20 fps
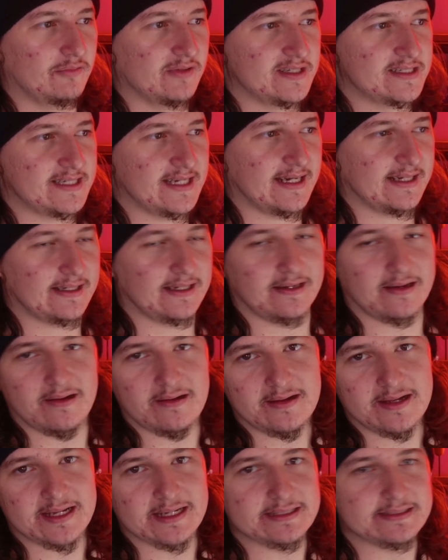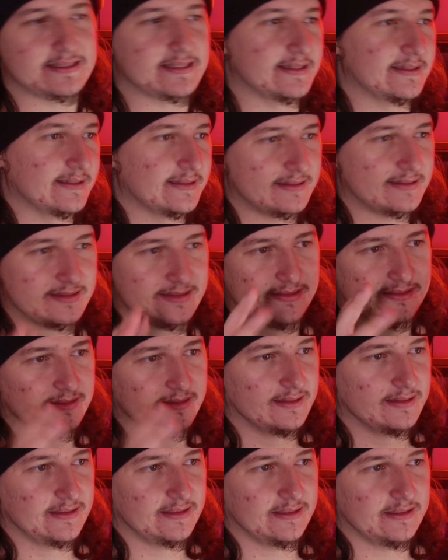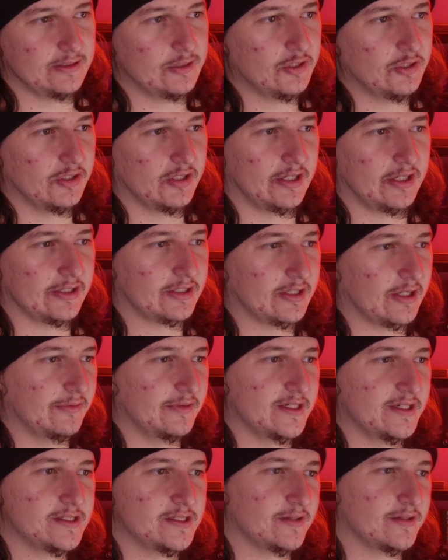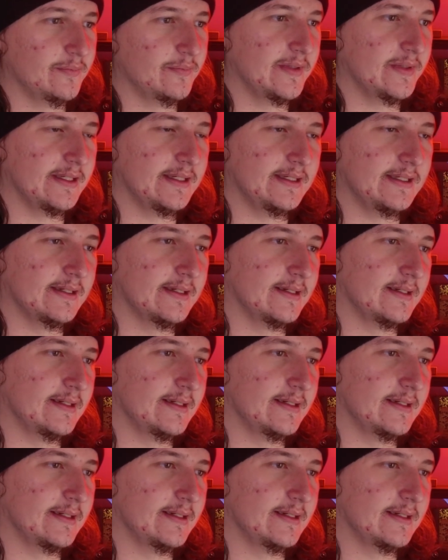it's at night and it's, going to be